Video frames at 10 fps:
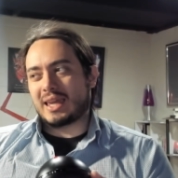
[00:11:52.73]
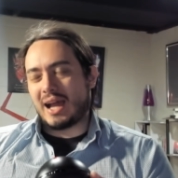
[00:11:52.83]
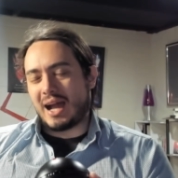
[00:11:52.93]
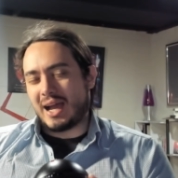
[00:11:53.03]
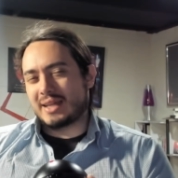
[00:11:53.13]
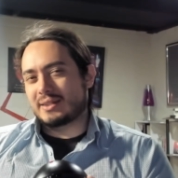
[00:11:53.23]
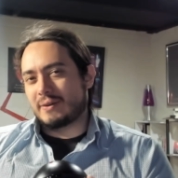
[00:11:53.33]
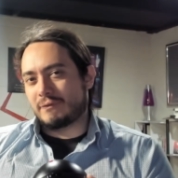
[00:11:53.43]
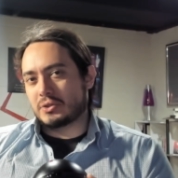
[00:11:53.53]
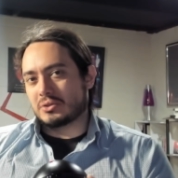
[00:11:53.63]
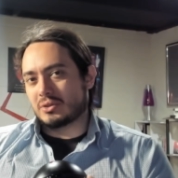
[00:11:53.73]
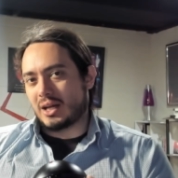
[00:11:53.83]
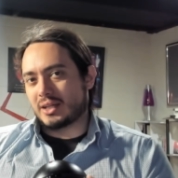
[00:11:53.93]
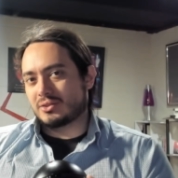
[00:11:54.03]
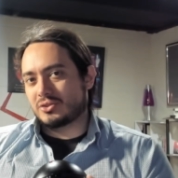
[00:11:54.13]
kind of feel
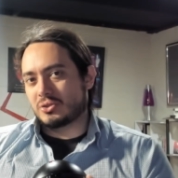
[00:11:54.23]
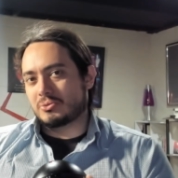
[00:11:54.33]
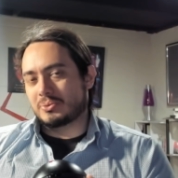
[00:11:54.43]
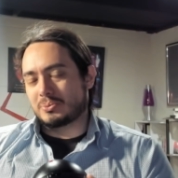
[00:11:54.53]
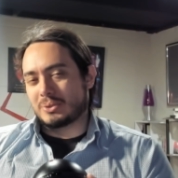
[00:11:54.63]
lied to